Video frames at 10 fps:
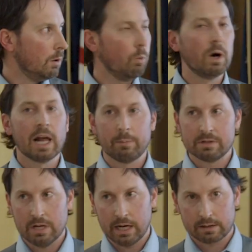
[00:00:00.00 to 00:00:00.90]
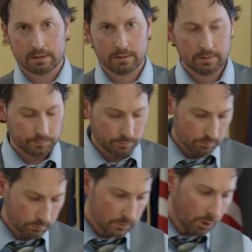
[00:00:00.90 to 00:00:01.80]
What happens next?
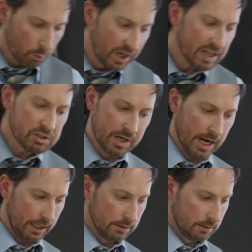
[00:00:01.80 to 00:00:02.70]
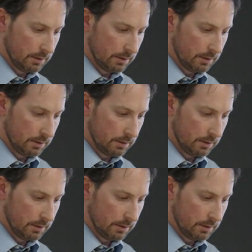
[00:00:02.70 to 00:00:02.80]
Well, the next day,